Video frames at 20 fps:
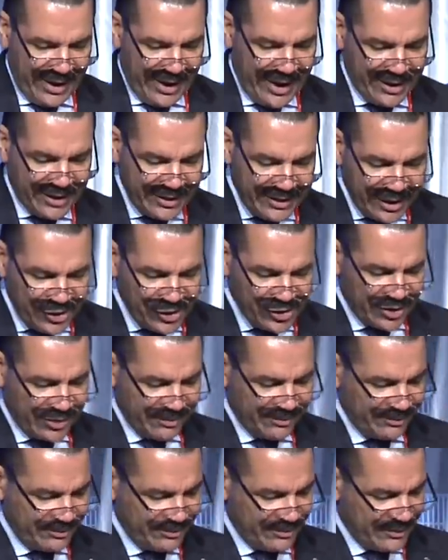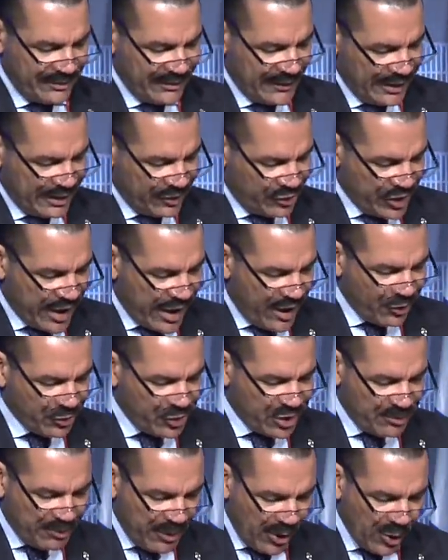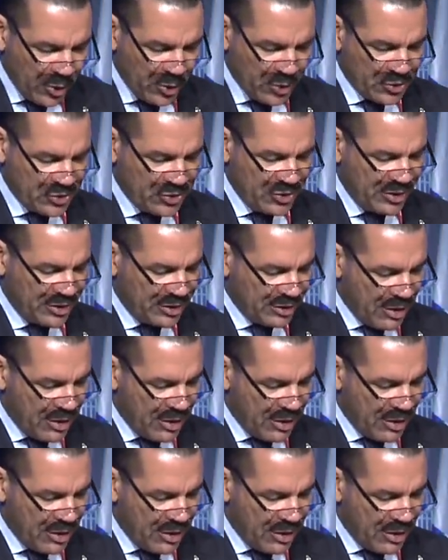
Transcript: In addition, the challenges posed